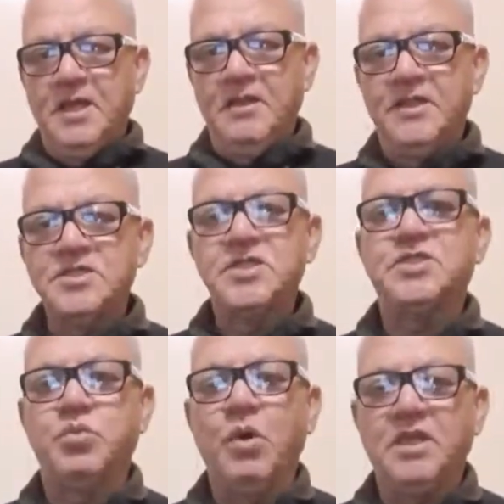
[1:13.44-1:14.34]
this
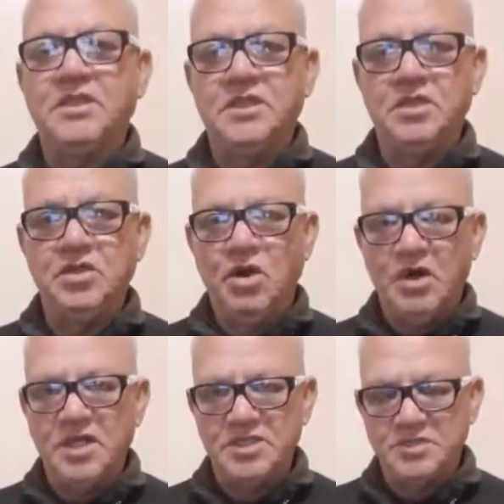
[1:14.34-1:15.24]
is what
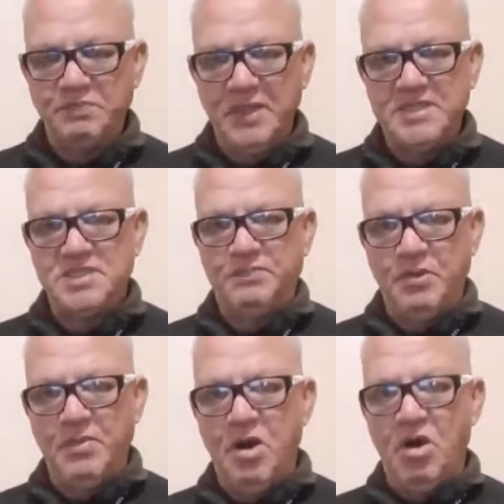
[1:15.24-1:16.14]
God has placed
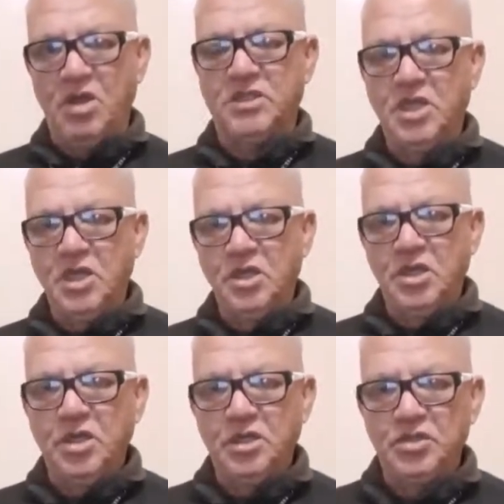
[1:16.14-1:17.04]
upon my heart
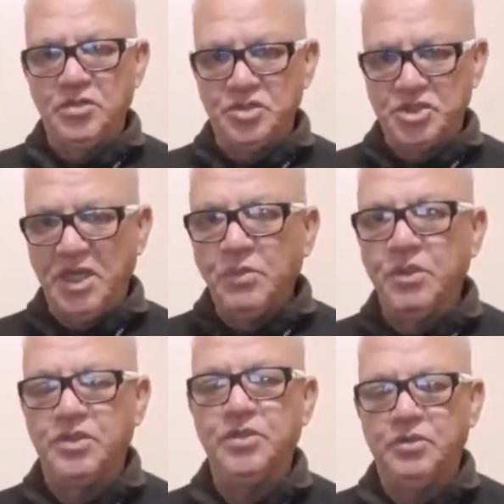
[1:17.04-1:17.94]
uh, to share
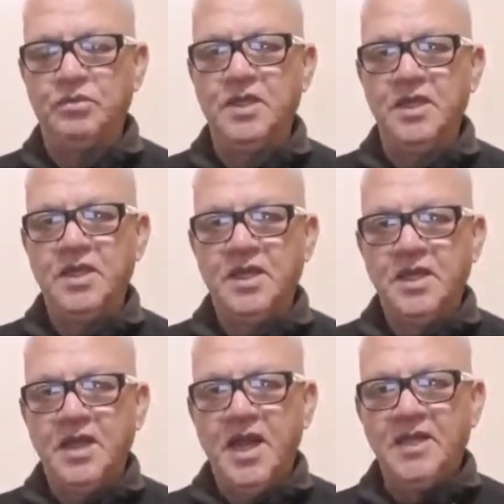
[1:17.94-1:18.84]
with you.
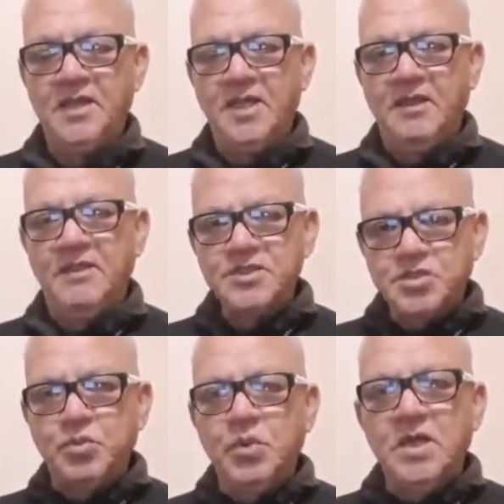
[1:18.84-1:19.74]
And
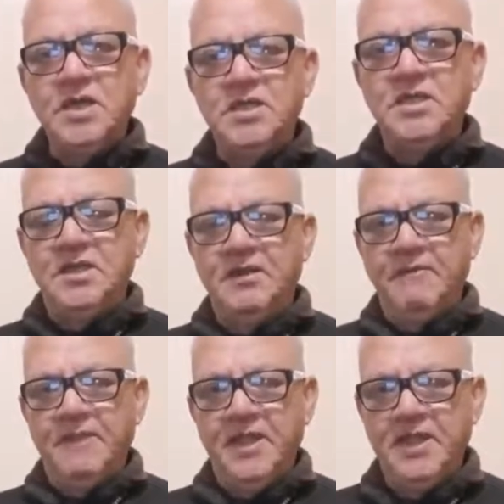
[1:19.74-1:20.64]
this word,
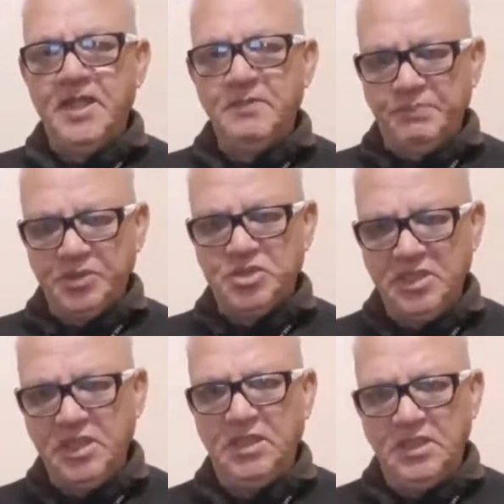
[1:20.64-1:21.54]
in
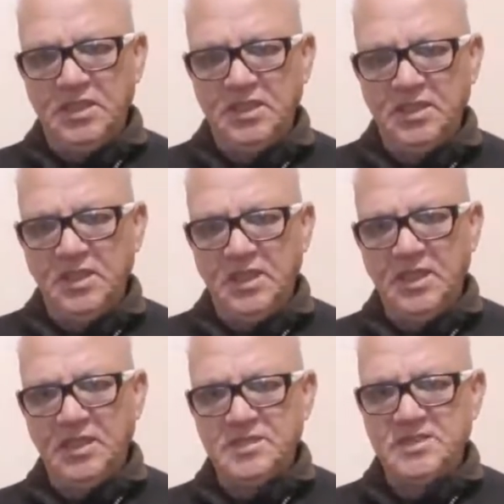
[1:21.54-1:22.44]
particular,
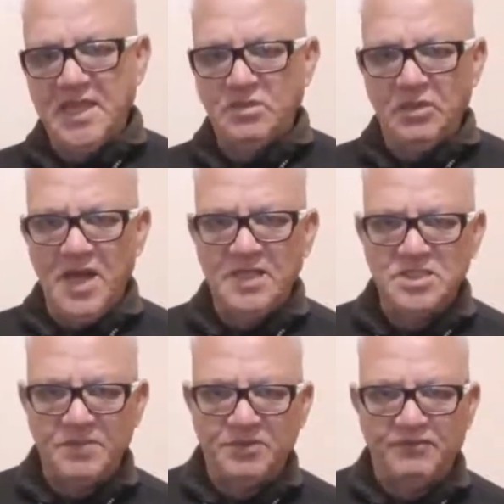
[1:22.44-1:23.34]
uh, Zechariah
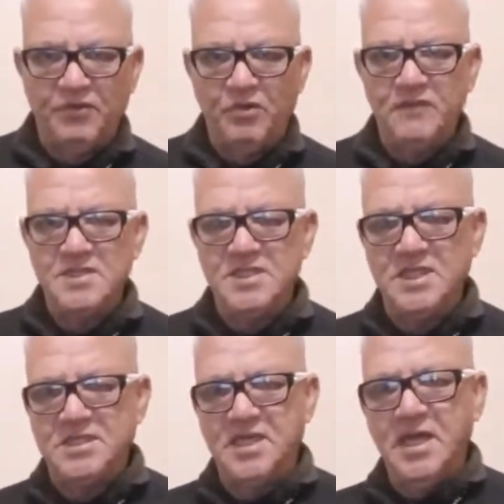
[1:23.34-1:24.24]
chapter 4, verse
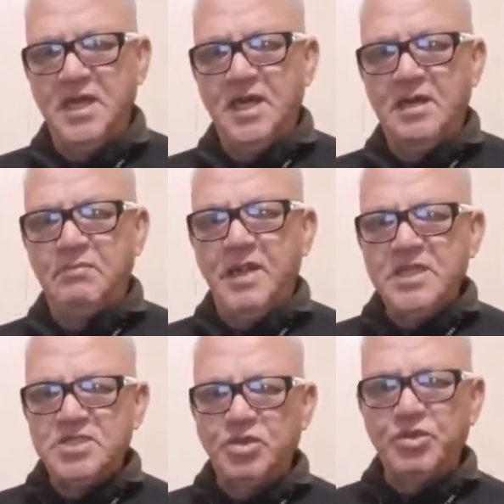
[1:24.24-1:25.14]
6, uh,
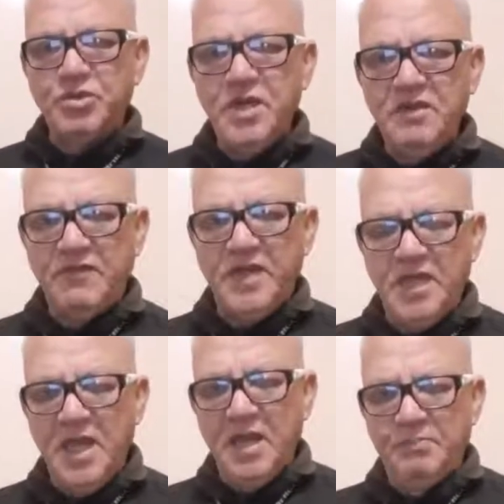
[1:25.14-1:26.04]
makes three
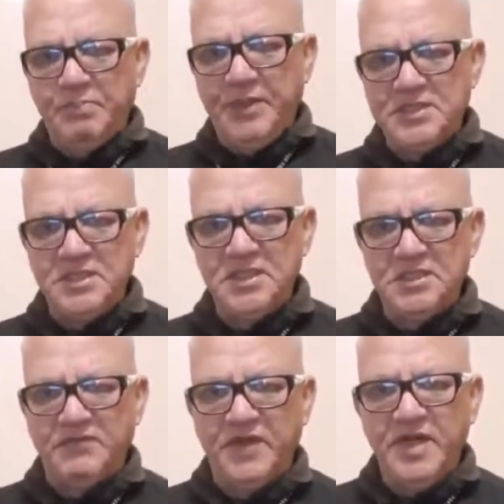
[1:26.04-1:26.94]
very
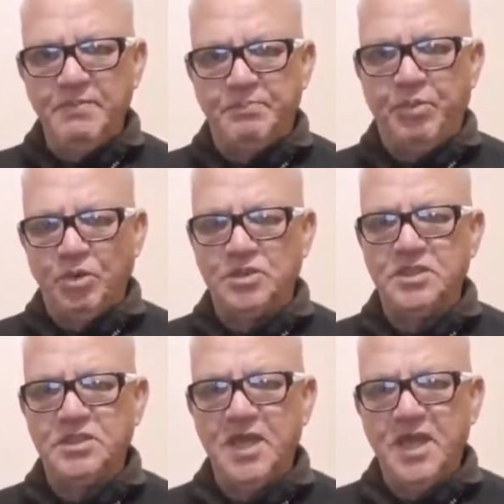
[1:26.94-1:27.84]
pertinent, very
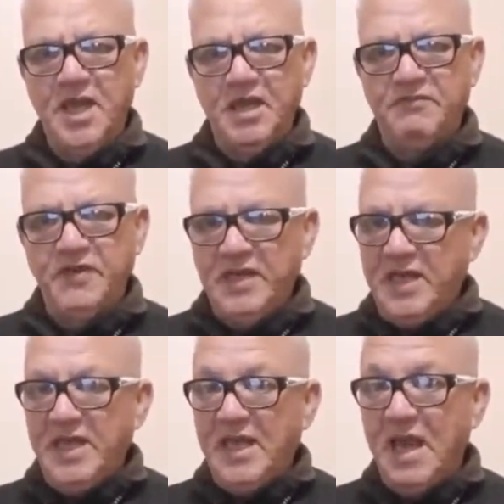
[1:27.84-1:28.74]
important, and
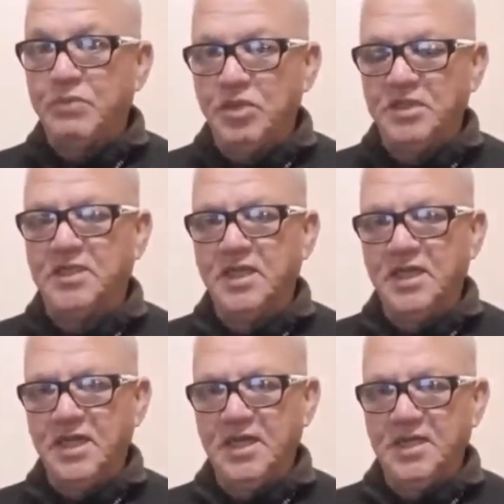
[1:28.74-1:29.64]
very elaborate
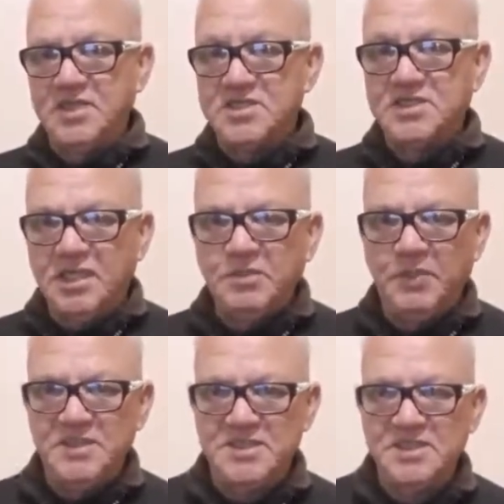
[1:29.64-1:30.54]
uh,
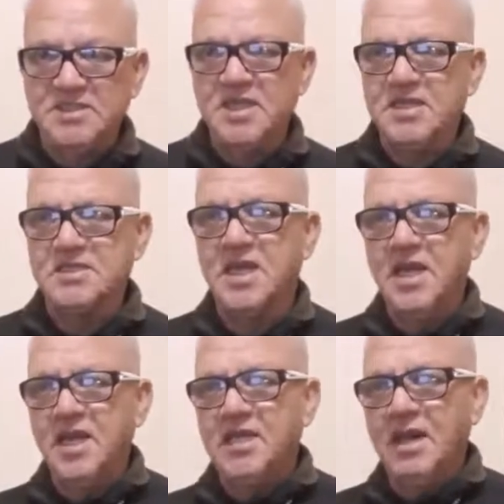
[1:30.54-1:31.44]
statements. It says,
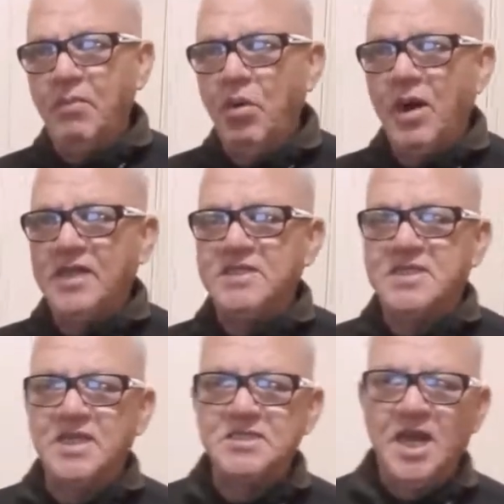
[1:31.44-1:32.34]
number one, it
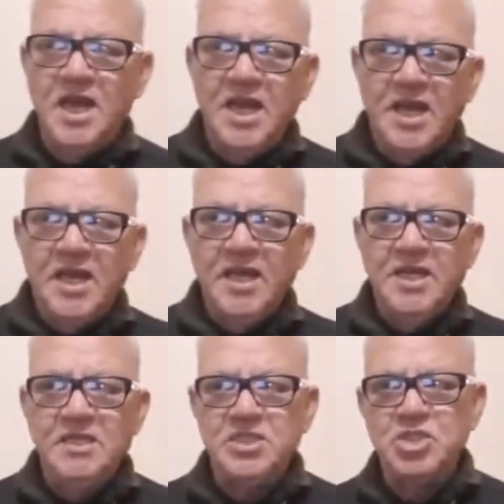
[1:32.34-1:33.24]
says,
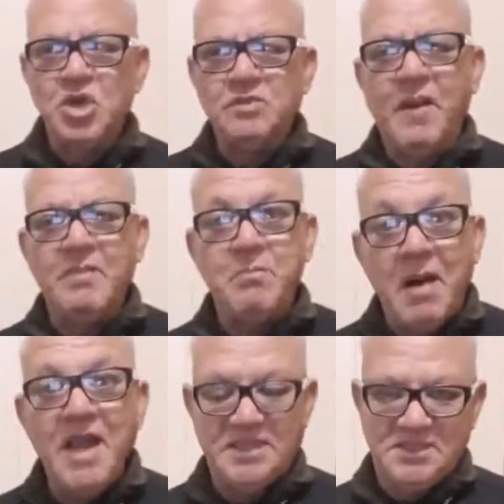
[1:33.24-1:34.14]
it is not by
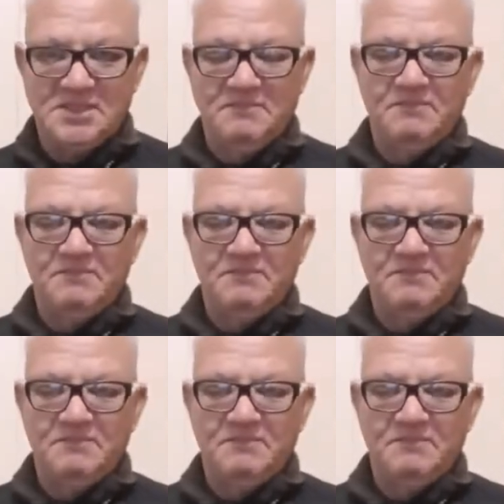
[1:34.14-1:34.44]
might.